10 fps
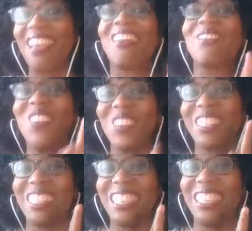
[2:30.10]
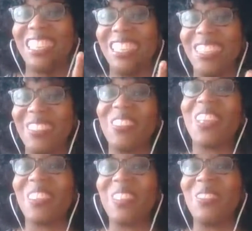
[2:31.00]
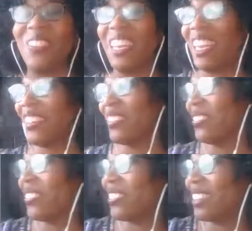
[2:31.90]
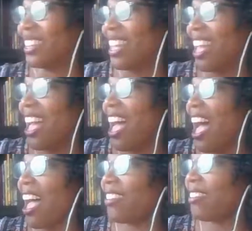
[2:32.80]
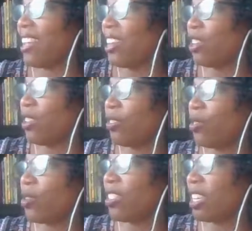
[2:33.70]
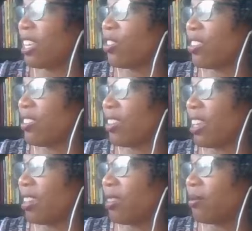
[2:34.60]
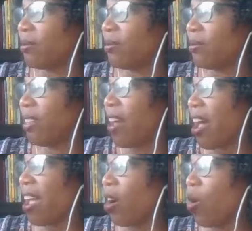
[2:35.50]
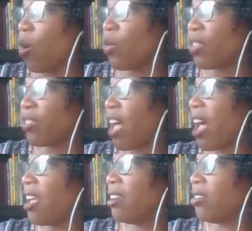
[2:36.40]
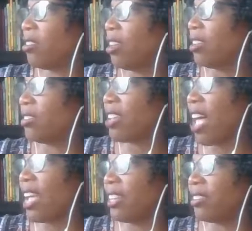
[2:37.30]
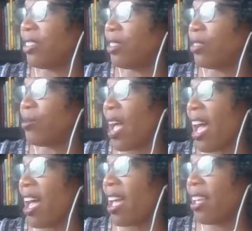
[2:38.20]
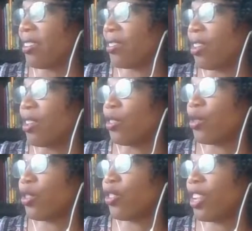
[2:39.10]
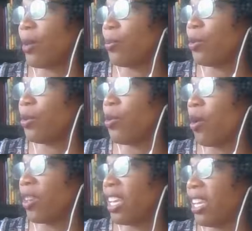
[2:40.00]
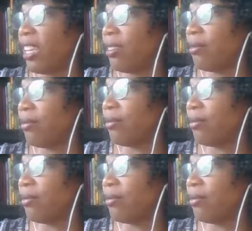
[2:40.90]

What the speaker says: We'll see. Let's keep reading. I stand on a stool in the kitchen sink. I hold the towel tight to my eyes so the shampoo won't get in.